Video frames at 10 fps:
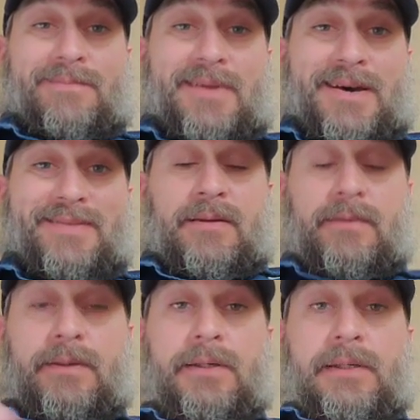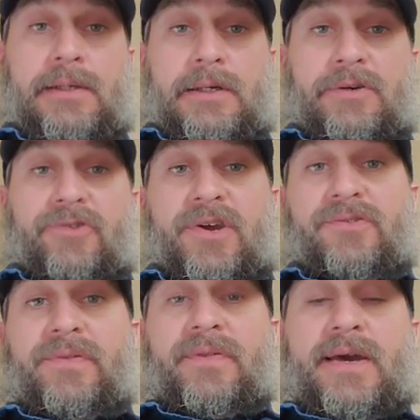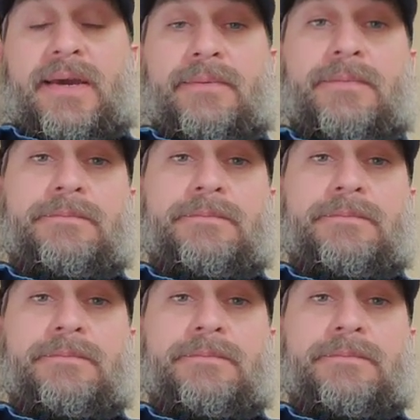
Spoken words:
Nothing. So here's the thing.